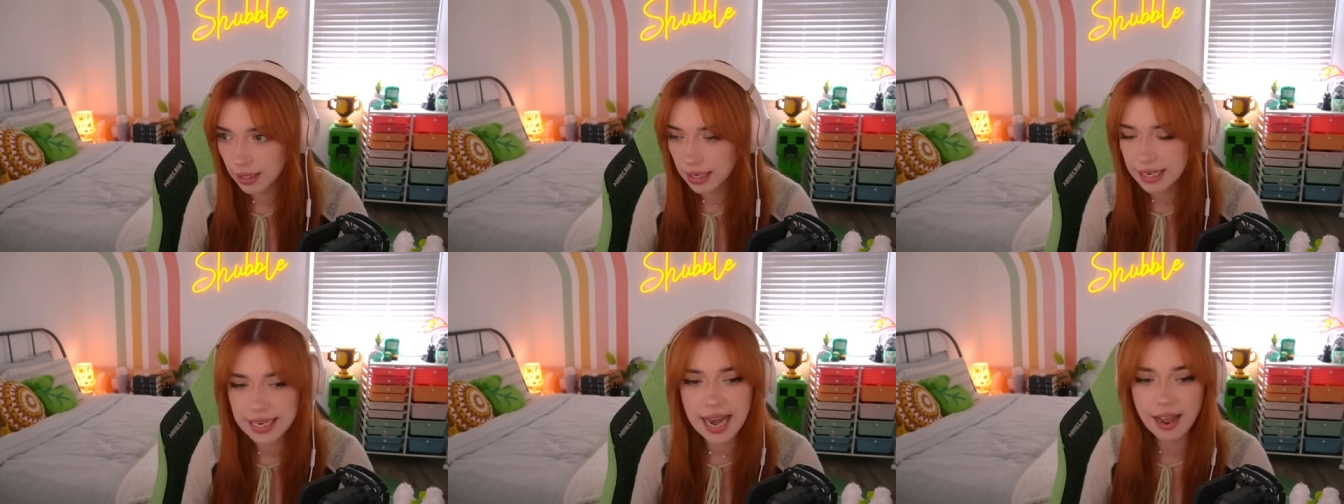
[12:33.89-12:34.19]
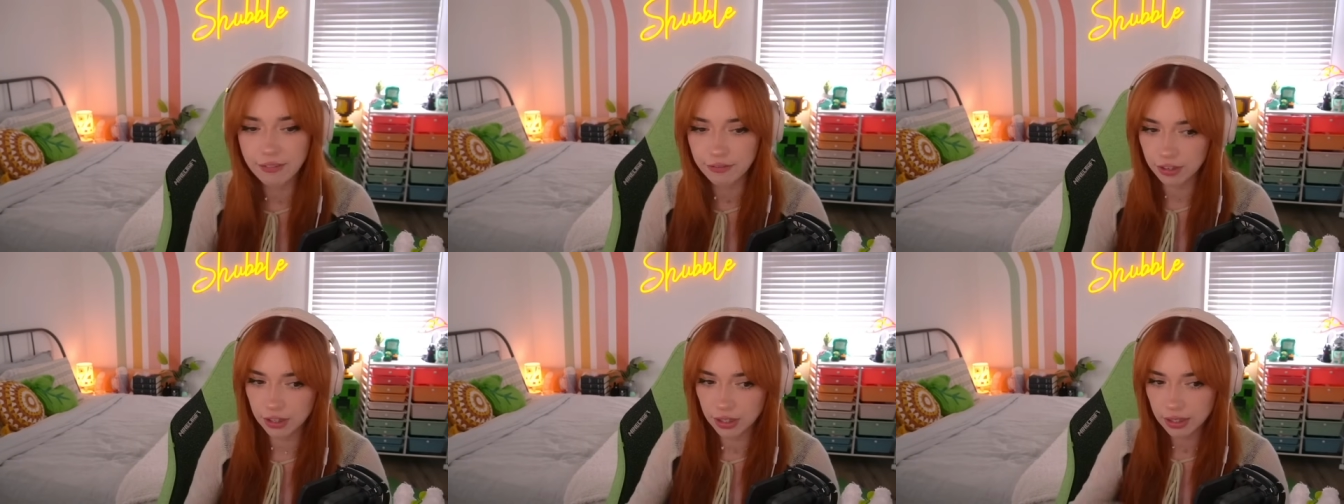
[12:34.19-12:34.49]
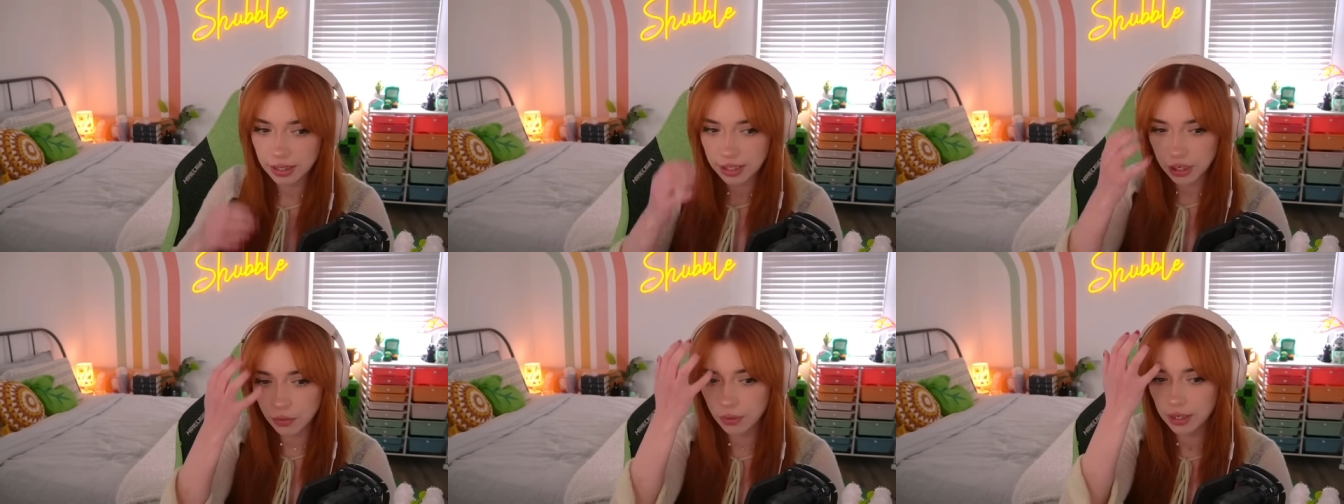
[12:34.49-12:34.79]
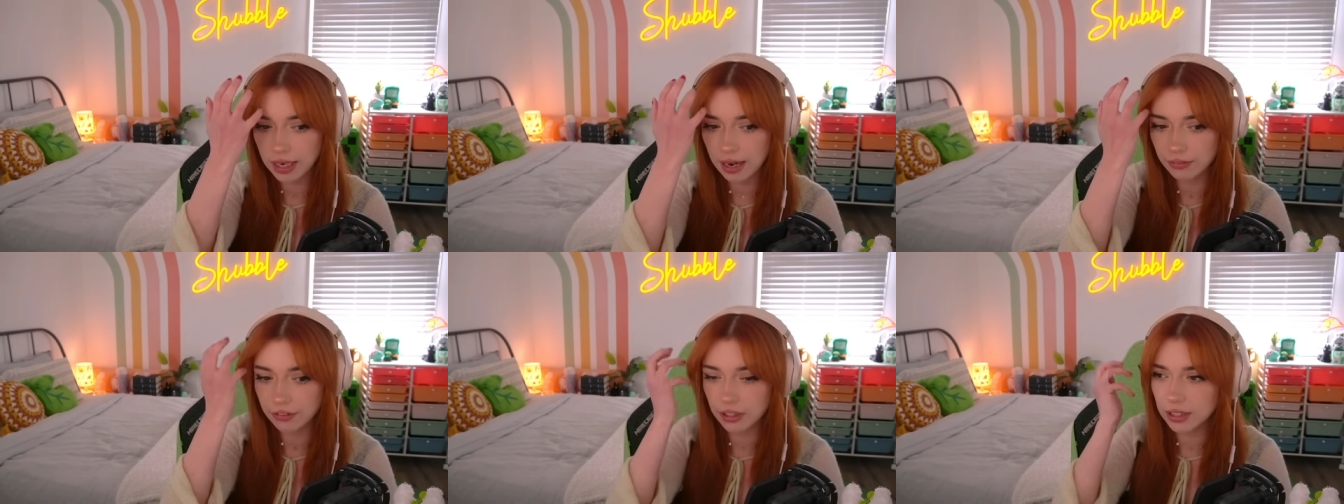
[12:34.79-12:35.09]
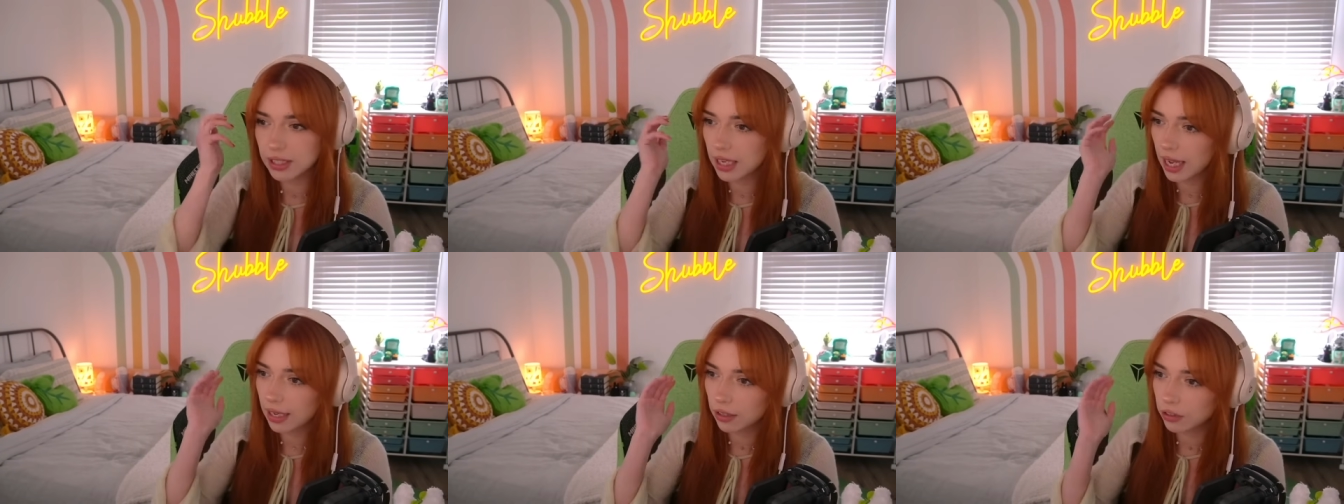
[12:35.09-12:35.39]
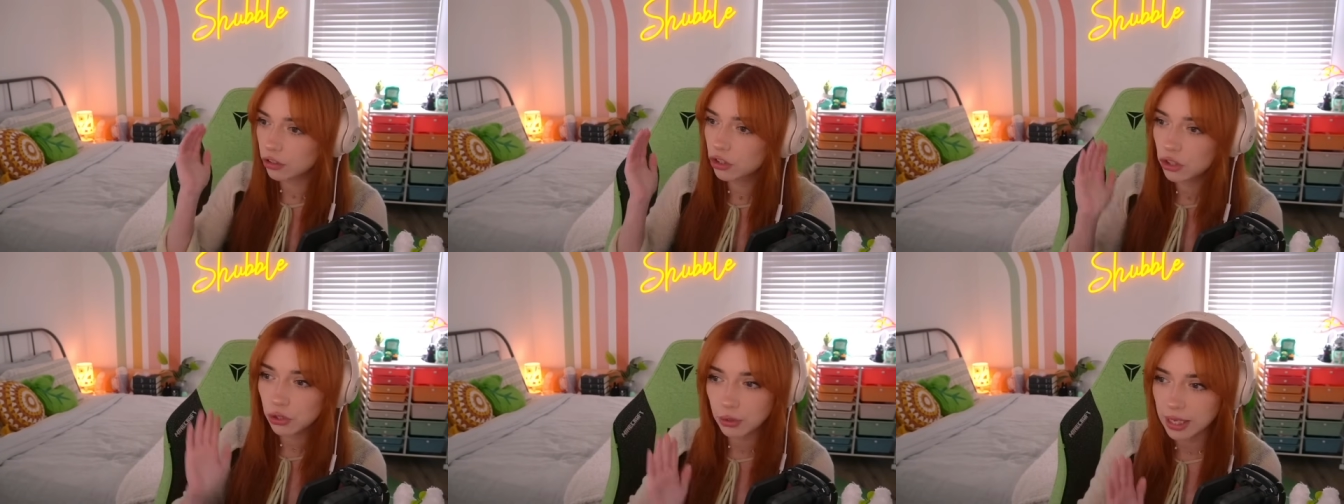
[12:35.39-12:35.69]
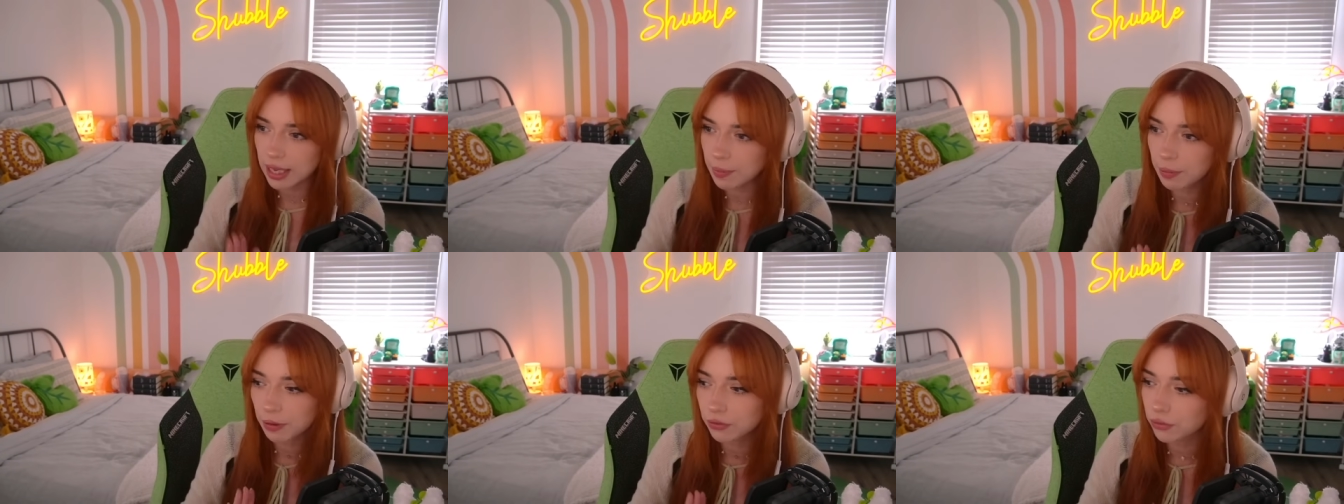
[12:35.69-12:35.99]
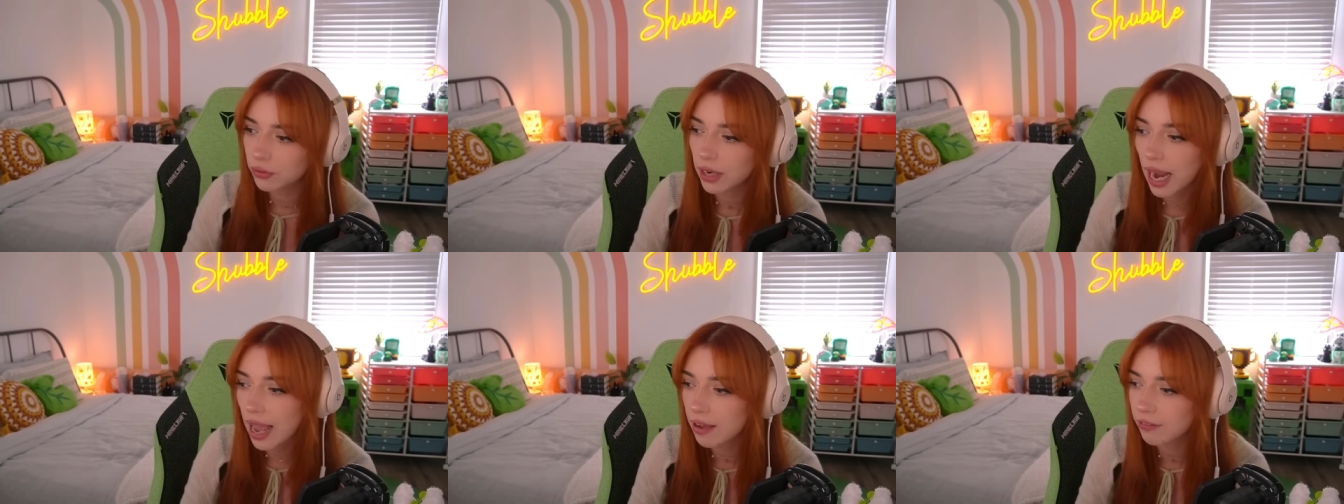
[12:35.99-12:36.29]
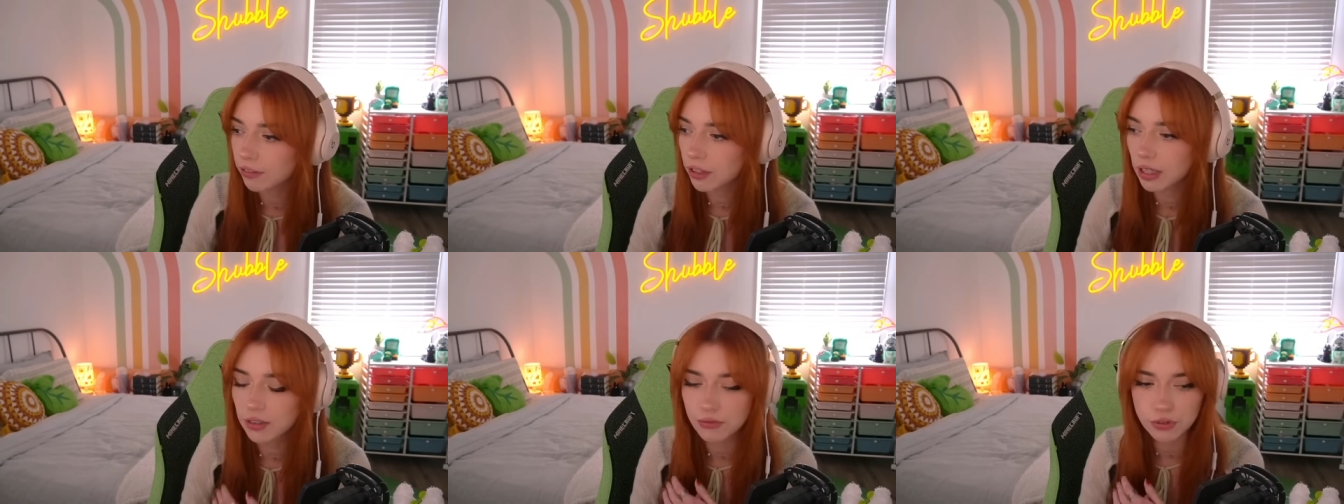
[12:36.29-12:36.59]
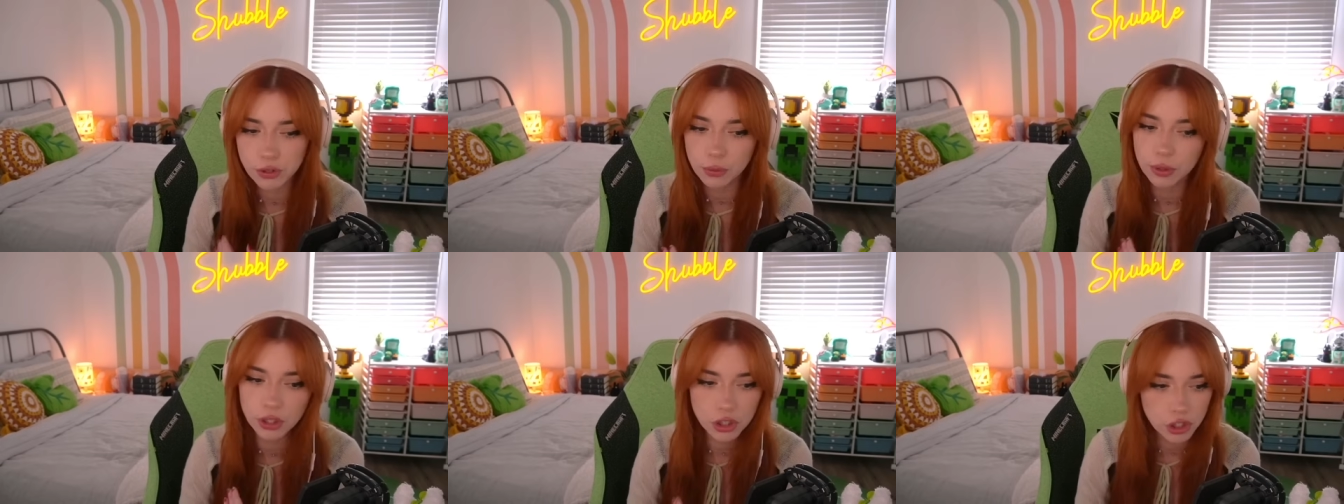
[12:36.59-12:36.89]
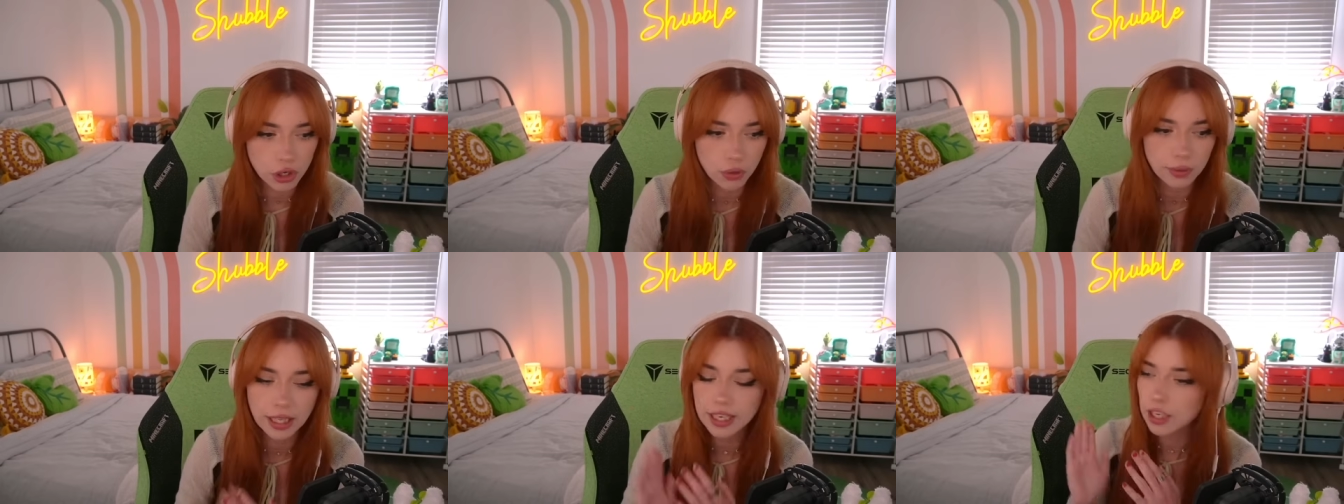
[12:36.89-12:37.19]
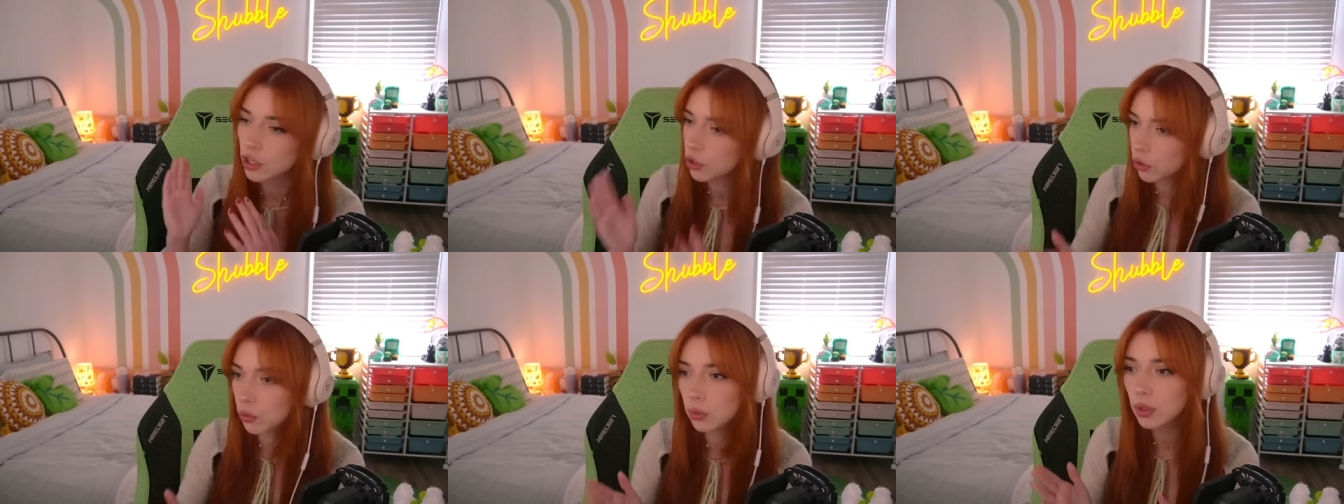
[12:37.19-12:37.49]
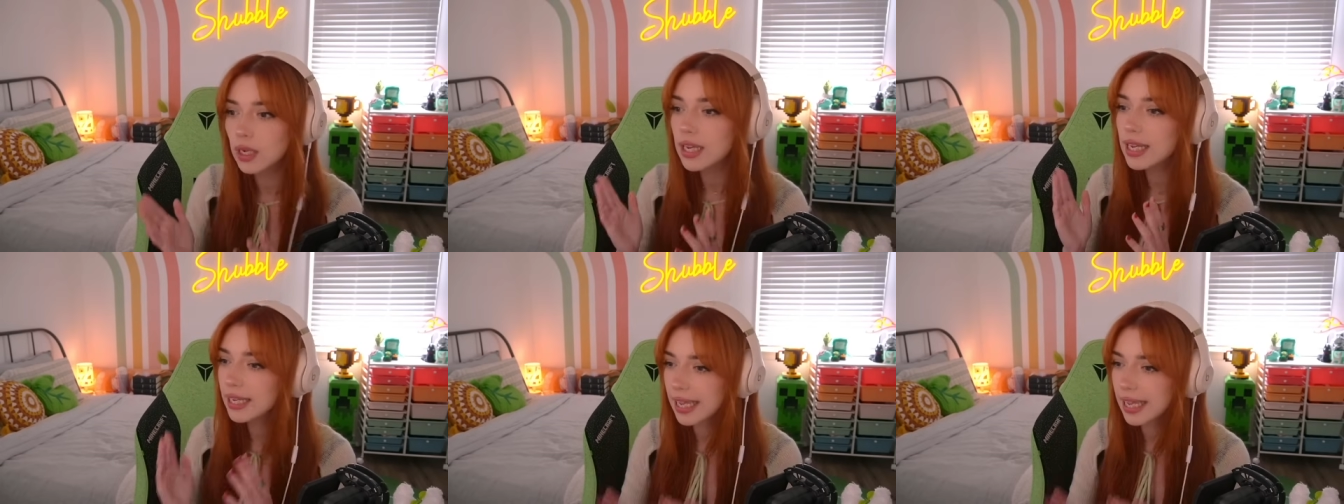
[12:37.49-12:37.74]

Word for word: Never. You are never entitled to keep it forever if you are shown that you